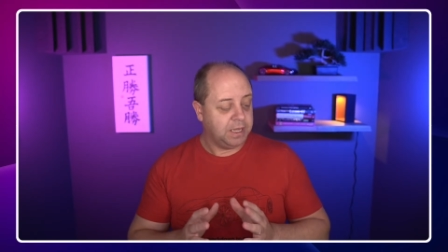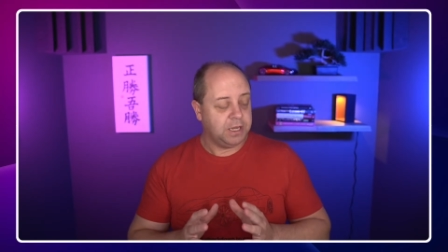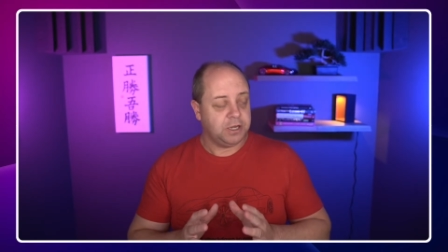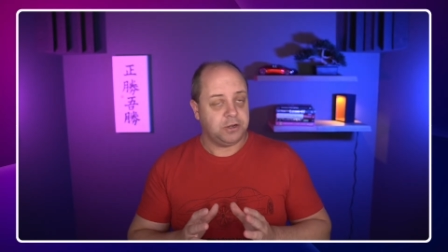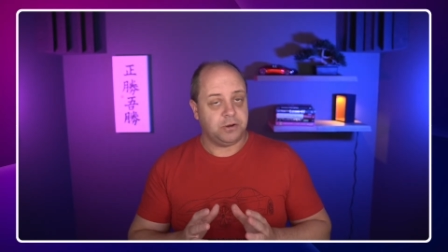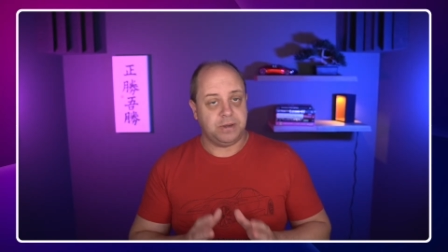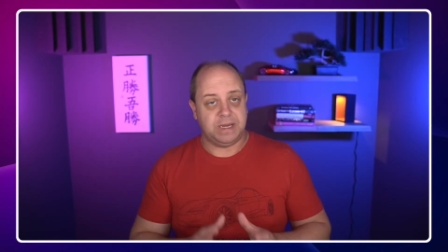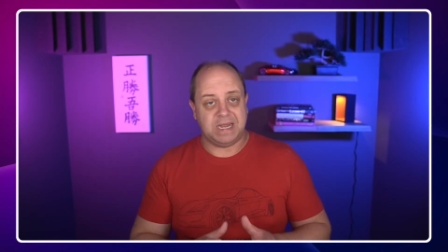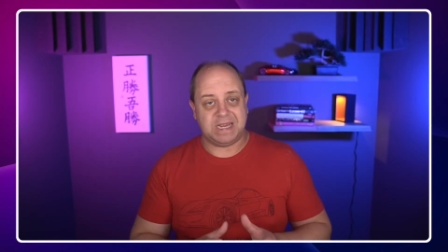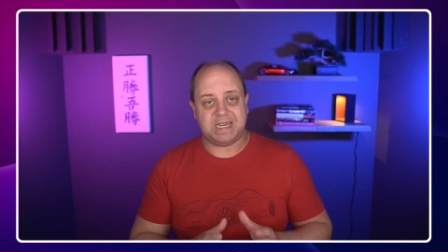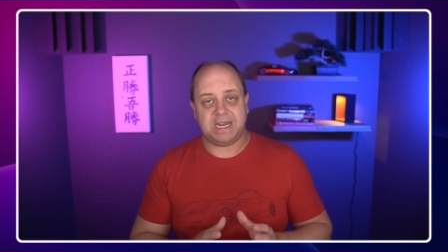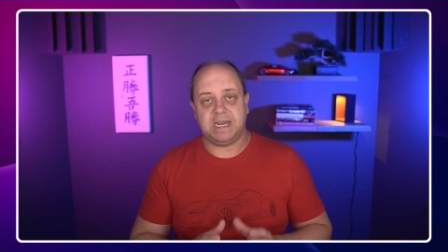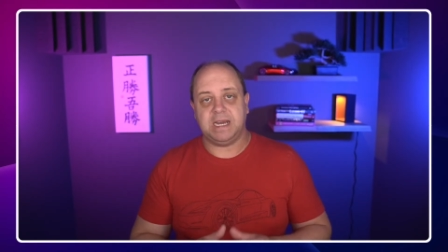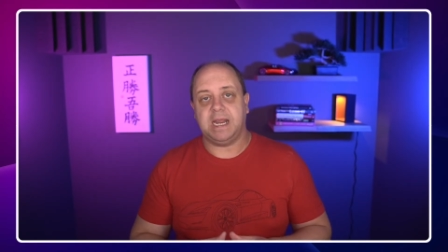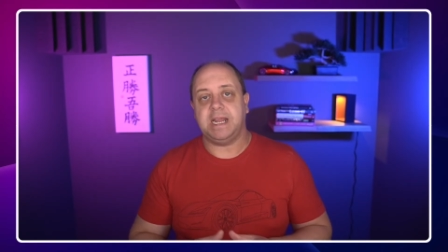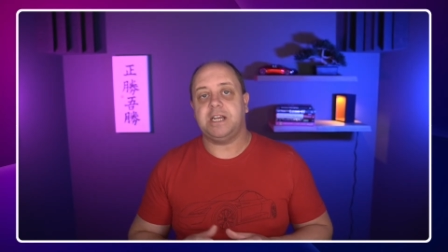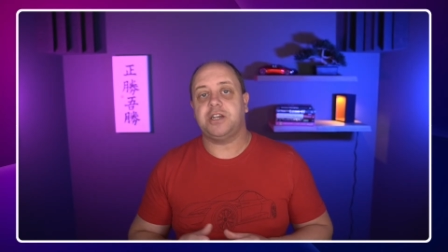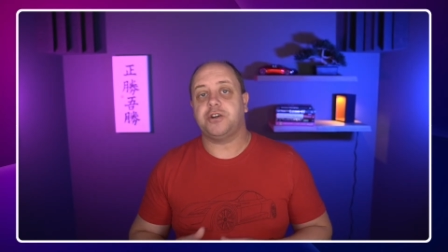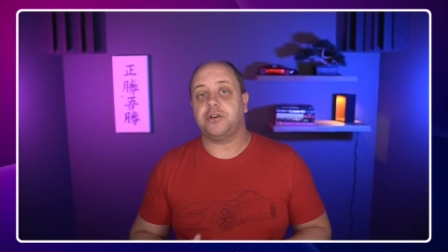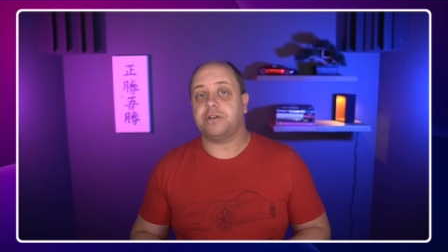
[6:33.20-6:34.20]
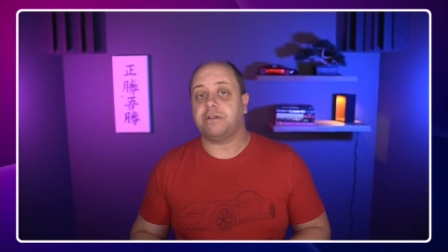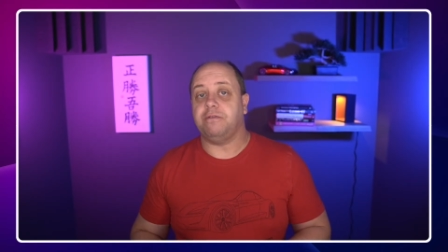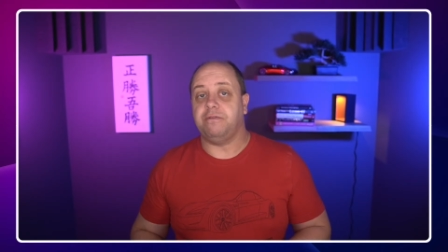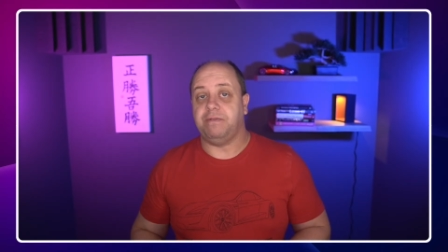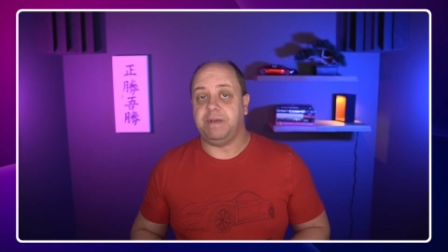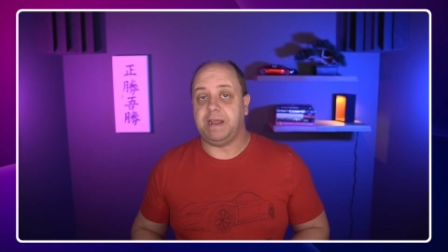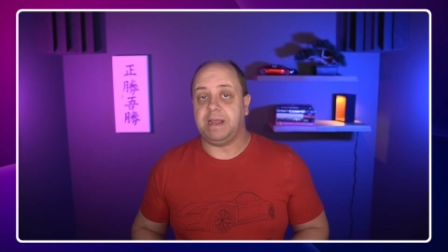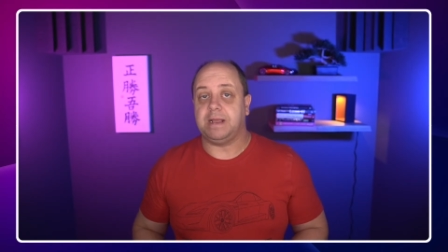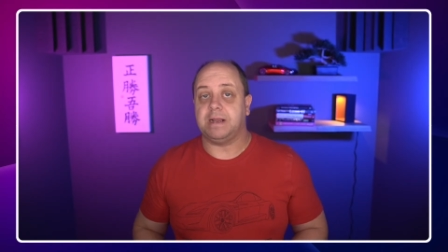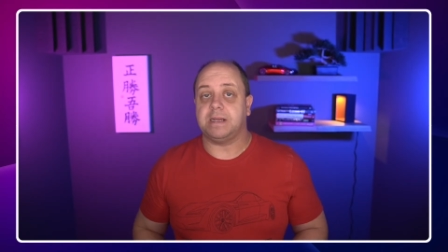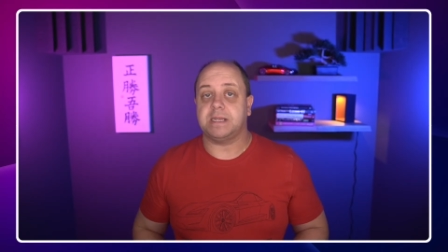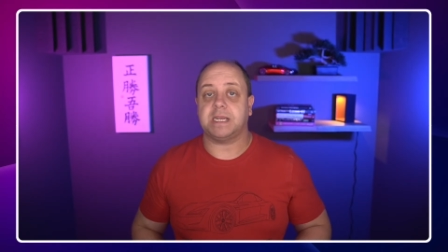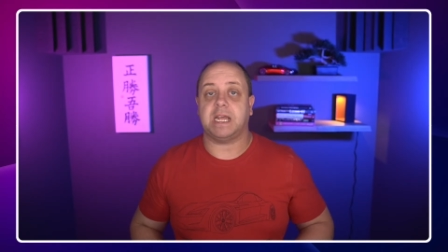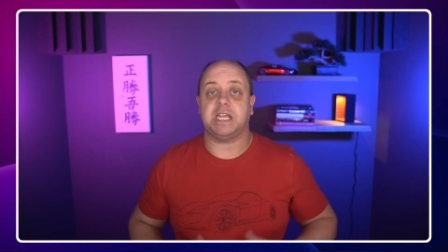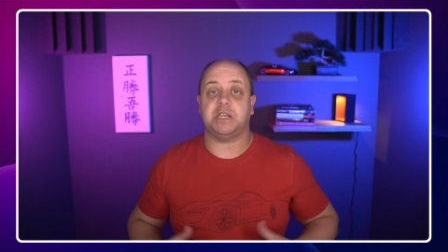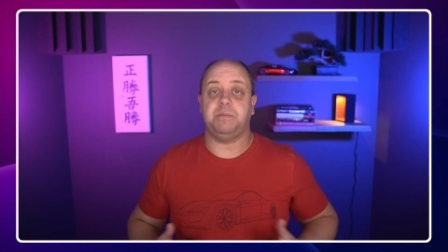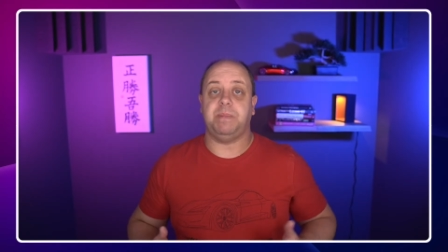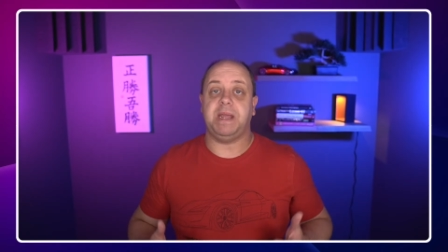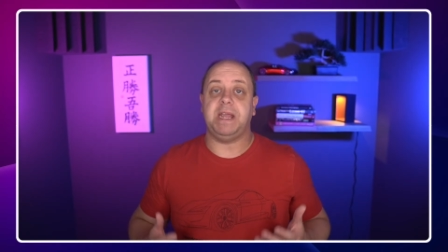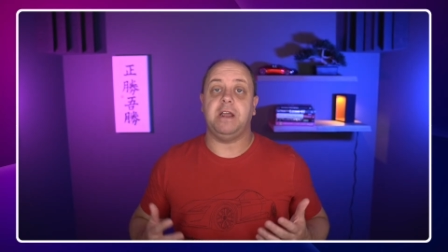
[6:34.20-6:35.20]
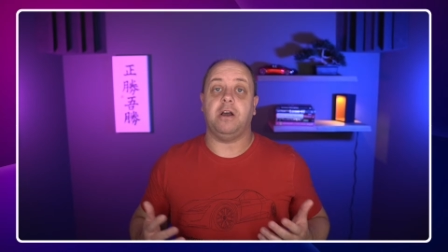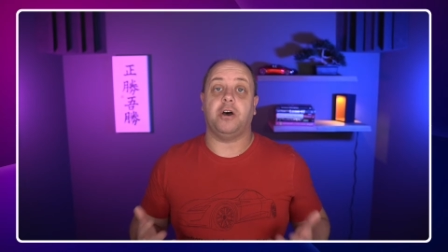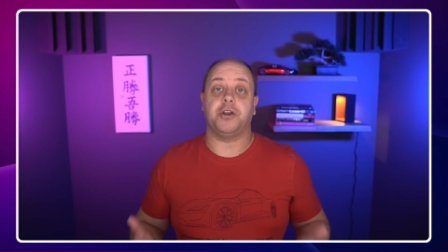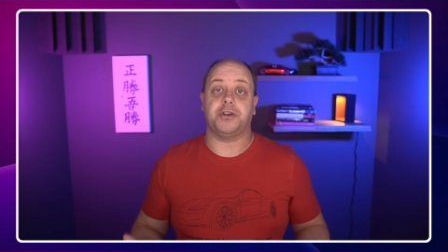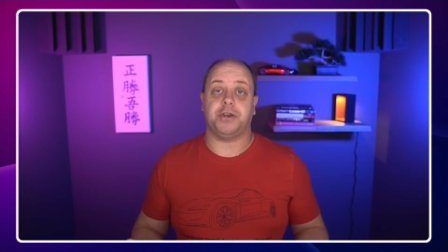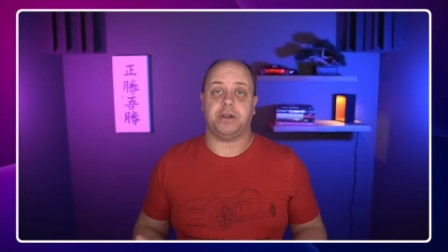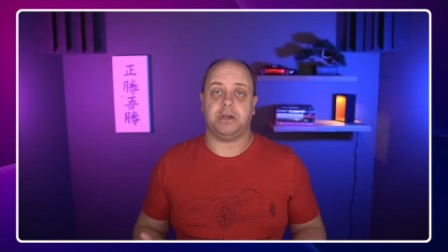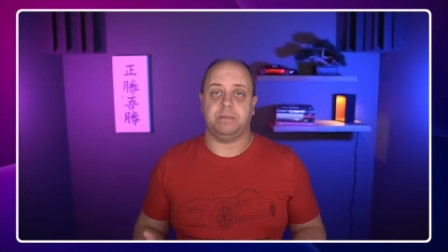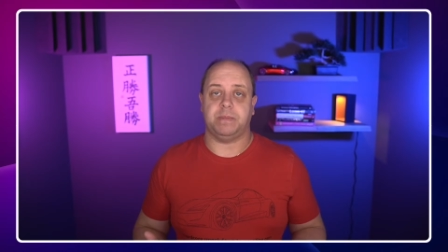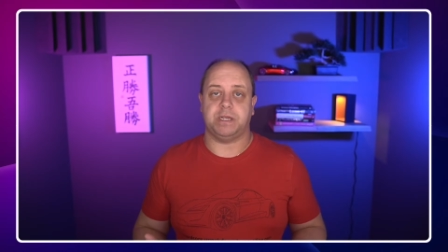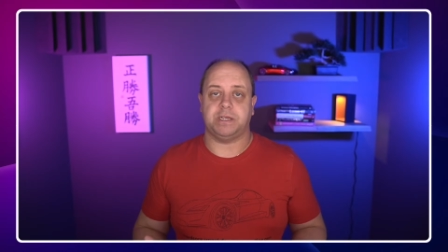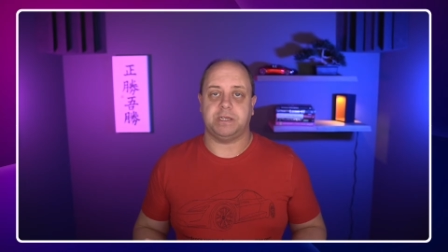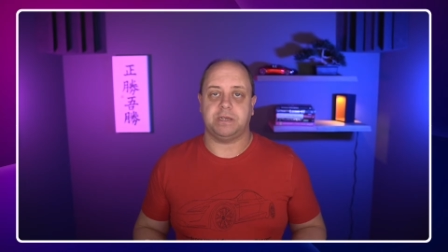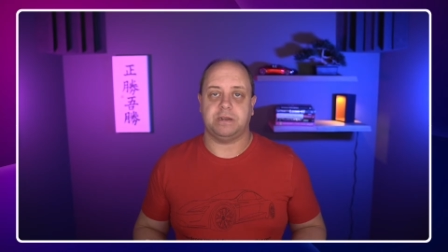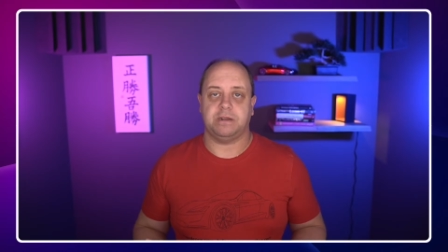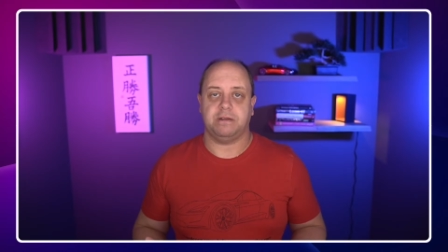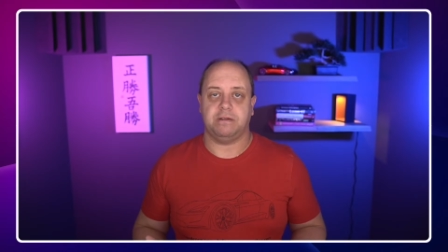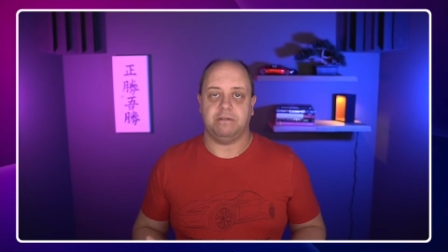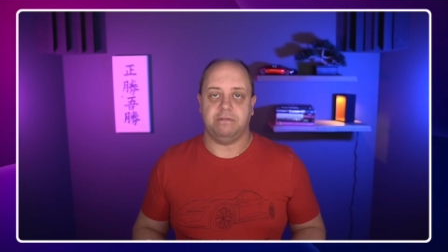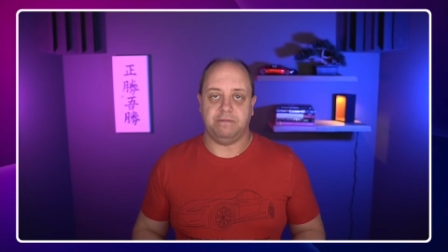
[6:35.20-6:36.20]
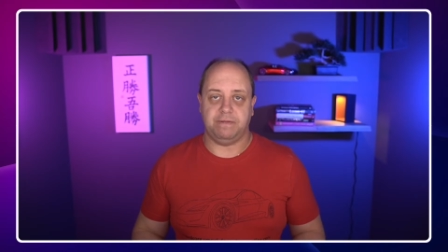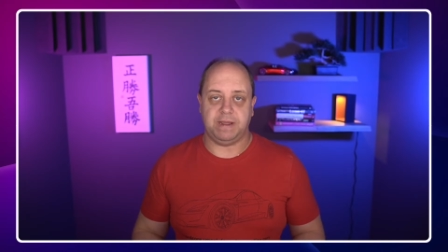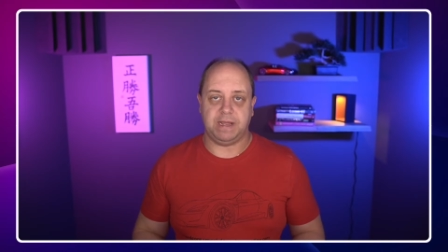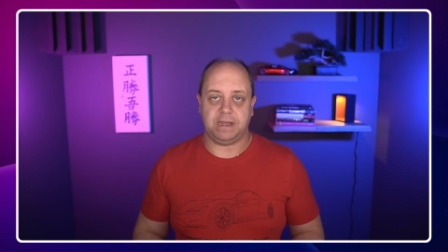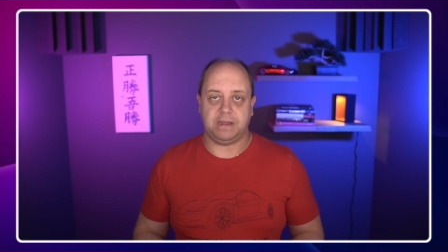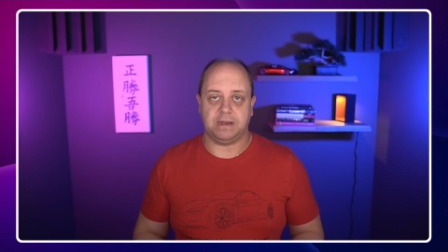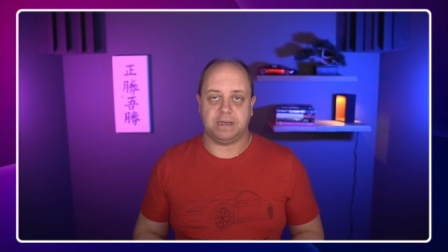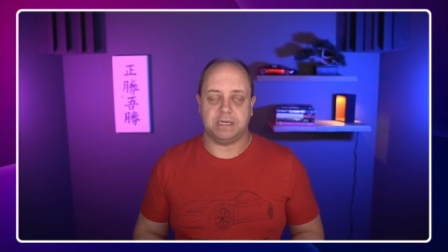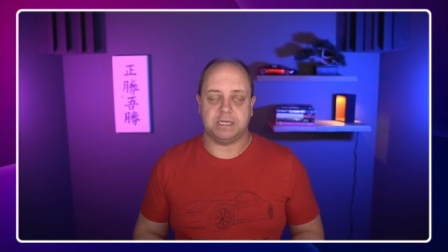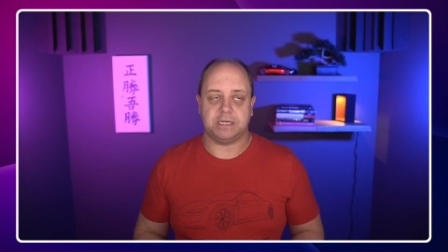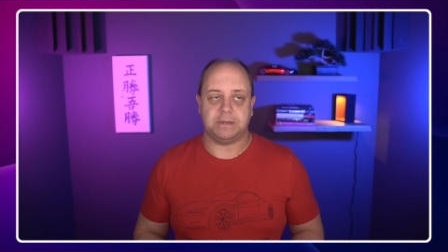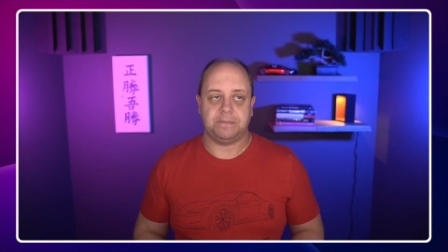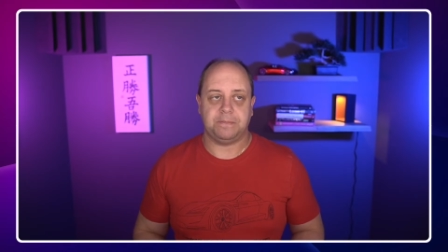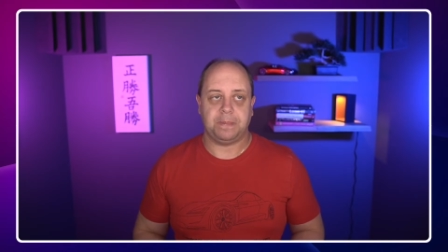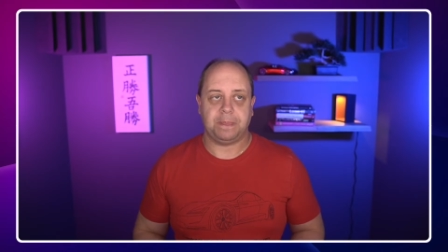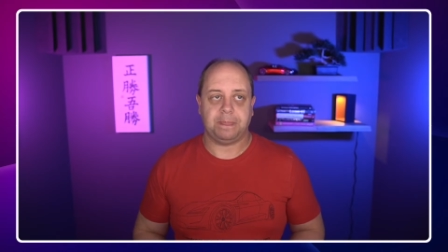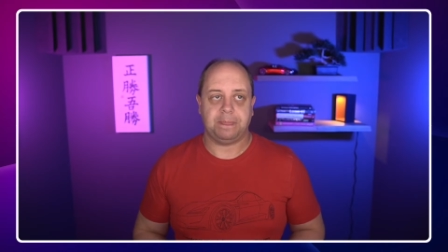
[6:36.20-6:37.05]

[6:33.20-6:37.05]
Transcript: to designate certain vehicles as being autonomous vehicles.